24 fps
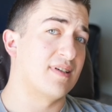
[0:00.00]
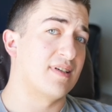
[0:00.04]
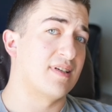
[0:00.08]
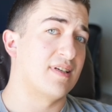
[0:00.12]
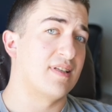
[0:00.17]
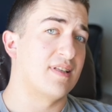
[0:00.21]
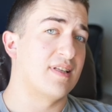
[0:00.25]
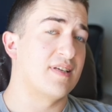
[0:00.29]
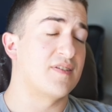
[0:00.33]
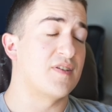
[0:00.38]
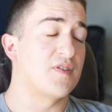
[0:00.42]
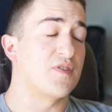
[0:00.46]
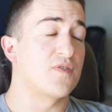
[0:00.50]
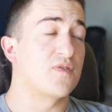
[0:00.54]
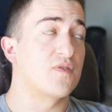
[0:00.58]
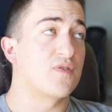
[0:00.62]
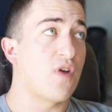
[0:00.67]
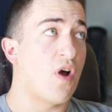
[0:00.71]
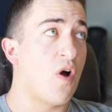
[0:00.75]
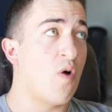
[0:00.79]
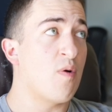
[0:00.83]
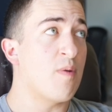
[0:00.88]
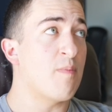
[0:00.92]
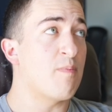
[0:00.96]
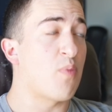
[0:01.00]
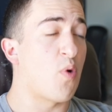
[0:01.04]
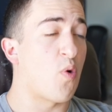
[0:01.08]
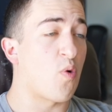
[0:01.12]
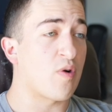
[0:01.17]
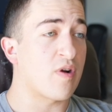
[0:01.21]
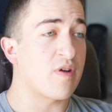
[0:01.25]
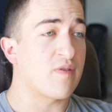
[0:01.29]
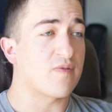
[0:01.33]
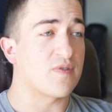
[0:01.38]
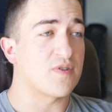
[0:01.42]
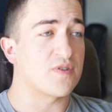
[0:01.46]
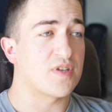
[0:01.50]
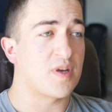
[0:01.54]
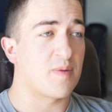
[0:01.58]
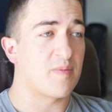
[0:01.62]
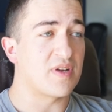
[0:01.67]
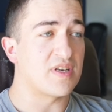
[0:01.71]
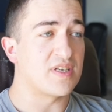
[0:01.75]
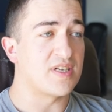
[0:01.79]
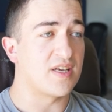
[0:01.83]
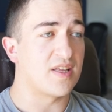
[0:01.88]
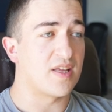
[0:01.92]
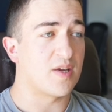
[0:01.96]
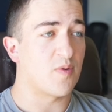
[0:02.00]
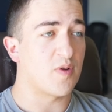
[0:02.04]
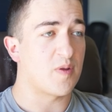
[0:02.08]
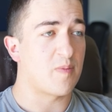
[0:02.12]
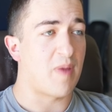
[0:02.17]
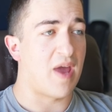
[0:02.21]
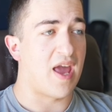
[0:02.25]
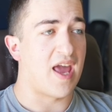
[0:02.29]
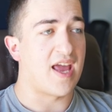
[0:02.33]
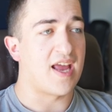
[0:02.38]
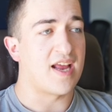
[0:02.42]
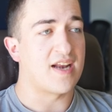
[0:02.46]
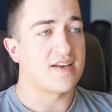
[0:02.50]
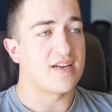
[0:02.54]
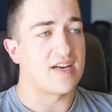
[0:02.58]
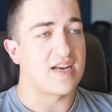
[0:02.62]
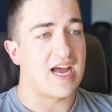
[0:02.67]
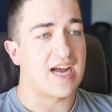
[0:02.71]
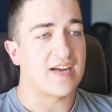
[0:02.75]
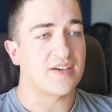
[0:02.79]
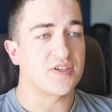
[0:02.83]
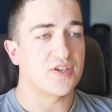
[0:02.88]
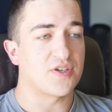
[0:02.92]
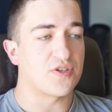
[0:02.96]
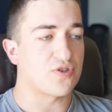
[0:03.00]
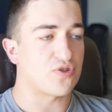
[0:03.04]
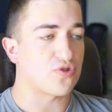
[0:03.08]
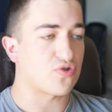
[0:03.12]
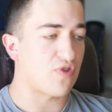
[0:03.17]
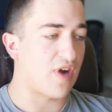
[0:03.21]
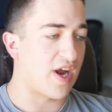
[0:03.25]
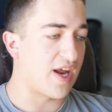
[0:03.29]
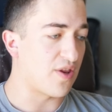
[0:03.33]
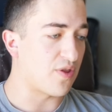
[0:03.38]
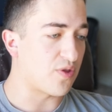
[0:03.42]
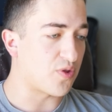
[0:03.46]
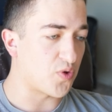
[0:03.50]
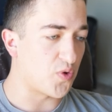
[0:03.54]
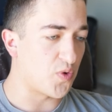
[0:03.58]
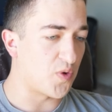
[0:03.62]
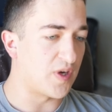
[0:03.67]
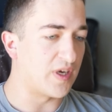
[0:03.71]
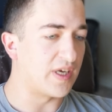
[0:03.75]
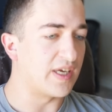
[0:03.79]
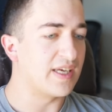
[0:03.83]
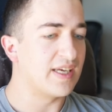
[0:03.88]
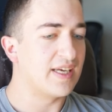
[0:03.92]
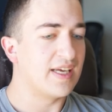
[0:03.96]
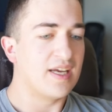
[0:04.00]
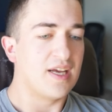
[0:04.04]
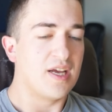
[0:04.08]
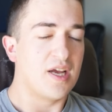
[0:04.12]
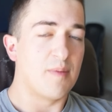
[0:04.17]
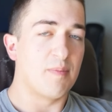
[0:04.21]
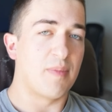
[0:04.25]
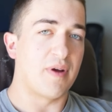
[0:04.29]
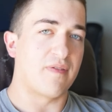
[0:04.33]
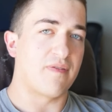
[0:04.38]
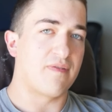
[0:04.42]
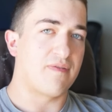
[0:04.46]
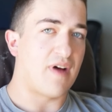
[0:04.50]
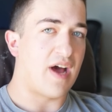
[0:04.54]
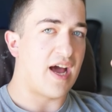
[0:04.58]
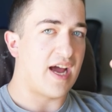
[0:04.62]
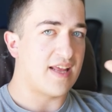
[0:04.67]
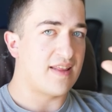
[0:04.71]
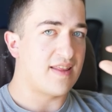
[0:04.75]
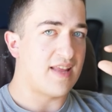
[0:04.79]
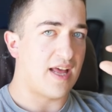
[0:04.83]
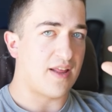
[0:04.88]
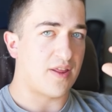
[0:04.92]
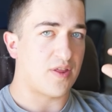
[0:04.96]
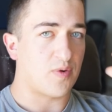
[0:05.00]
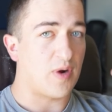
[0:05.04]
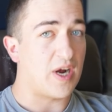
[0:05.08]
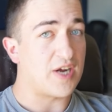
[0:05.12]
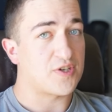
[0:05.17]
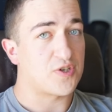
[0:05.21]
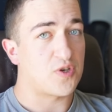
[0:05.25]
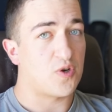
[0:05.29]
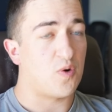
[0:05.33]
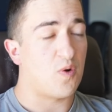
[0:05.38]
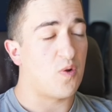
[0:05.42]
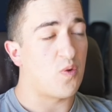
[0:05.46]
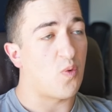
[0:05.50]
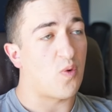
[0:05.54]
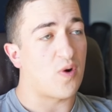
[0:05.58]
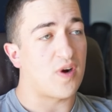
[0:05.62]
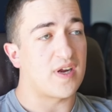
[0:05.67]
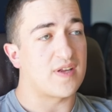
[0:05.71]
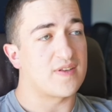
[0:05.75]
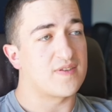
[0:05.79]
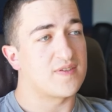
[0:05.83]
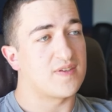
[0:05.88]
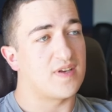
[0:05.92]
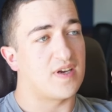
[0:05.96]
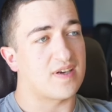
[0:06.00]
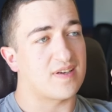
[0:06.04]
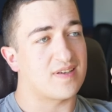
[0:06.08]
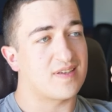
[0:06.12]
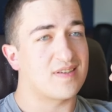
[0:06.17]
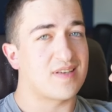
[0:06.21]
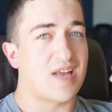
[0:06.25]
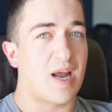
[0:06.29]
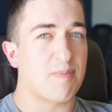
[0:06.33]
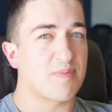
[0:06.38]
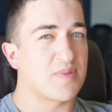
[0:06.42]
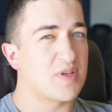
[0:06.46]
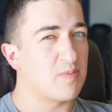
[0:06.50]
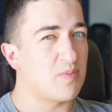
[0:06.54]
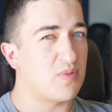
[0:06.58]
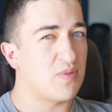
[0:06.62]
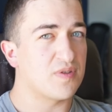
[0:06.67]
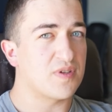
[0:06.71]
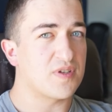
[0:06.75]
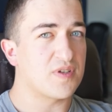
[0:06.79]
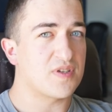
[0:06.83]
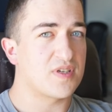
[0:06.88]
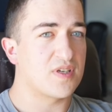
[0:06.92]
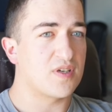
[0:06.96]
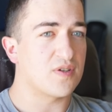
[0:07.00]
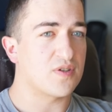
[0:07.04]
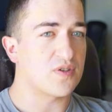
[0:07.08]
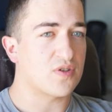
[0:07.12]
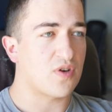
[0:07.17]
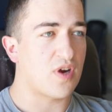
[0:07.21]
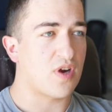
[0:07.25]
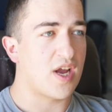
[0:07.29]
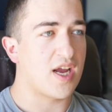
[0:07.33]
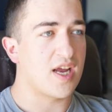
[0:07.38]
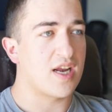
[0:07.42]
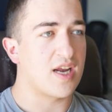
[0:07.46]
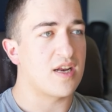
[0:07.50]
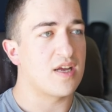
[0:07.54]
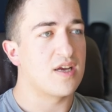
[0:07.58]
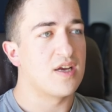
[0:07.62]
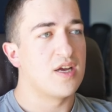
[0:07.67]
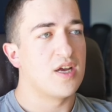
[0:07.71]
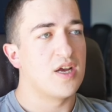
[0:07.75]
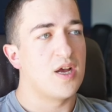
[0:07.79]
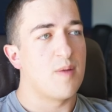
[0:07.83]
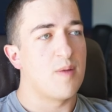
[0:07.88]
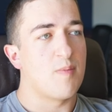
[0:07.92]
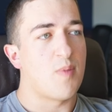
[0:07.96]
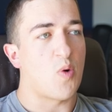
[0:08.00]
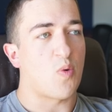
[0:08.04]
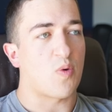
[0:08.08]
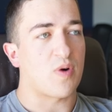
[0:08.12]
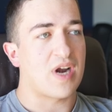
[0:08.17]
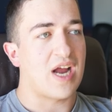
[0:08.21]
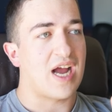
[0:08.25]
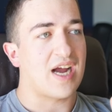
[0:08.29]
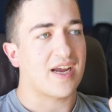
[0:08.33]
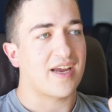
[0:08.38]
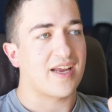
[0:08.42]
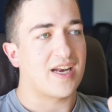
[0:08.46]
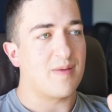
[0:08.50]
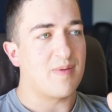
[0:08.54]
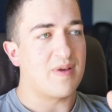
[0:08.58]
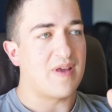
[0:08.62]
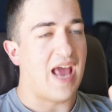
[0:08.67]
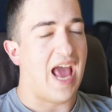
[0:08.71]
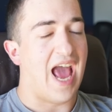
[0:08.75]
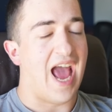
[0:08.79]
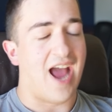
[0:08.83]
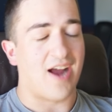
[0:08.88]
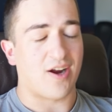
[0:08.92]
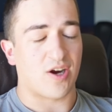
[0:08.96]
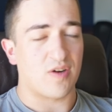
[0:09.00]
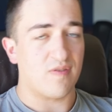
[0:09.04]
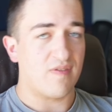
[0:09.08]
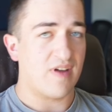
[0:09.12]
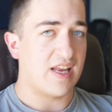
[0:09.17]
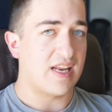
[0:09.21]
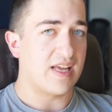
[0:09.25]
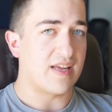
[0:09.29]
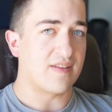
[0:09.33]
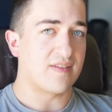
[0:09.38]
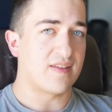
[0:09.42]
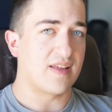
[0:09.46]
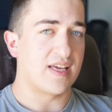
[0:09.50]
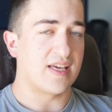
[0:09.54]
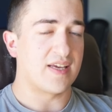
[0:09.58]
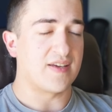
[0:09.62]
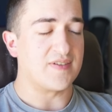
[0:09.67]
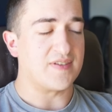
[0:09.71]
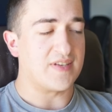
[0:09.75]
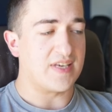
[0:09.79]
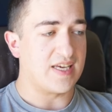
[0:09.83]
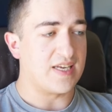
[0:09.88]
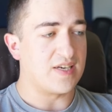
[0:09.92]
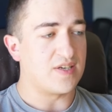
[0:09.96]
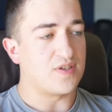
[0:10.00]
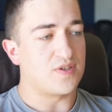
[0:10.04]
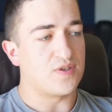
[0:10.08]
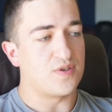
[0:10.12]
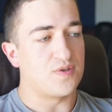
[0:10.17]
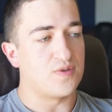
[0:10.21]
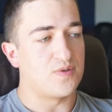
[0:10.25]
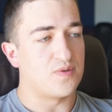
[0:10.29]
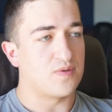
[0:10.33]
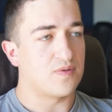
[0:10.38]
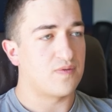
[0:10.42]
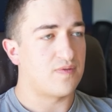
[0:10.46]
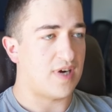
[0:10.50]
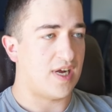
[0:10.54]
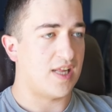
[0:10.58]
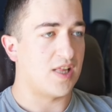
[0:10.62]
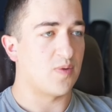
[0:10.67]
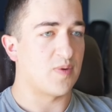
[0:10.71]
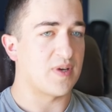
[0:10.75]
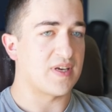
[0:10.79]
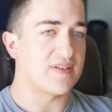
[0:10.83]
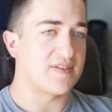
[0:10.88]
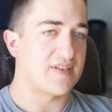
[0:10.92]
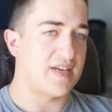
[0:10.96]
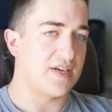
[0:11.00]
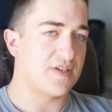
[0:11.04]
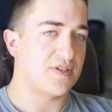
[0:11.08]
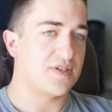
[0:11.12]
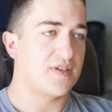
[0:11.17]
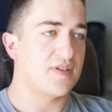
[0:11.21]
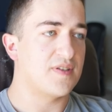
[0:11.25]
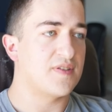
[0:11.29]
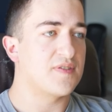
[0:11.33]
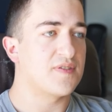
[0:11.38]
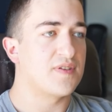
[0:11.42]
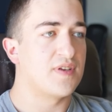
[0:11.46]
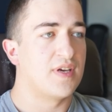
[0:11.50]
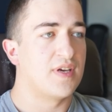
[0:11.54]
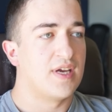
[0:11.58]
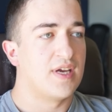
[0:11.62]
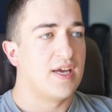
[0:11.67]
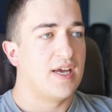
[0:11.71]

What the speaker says: This is so important for someone dealing with pain to not just train through it, but find that threshold where it's acceptable to still train, but we're not going to be aggravating things into following sessions.